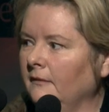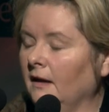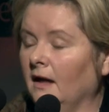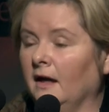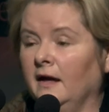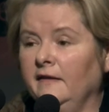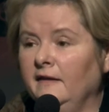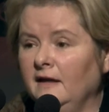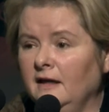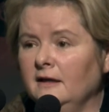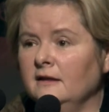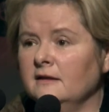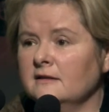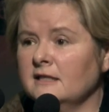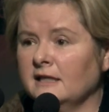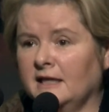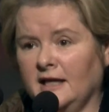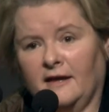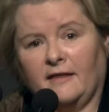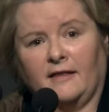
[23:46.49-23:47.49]
And then
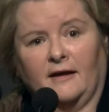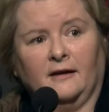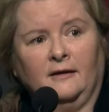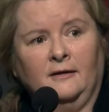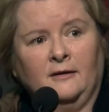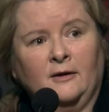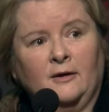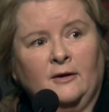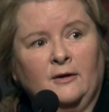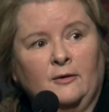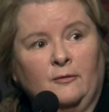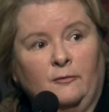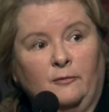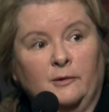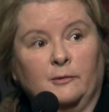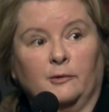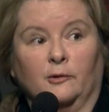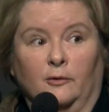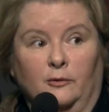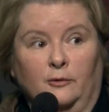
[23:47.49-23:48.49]
together, we
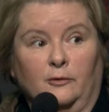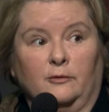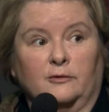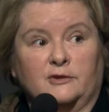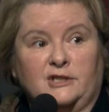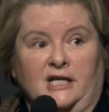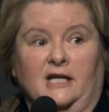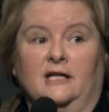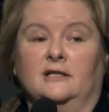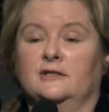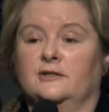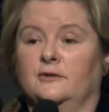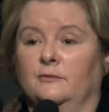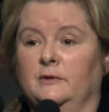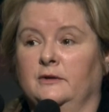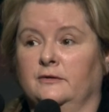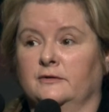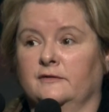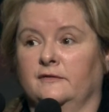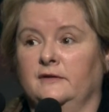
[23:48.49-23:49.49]
will all change the
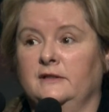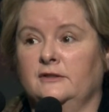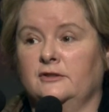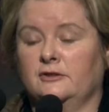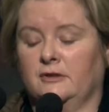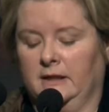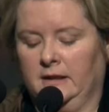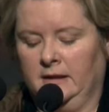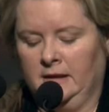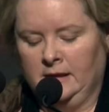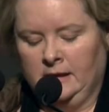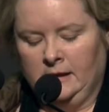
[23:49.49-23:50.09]
wheels of history.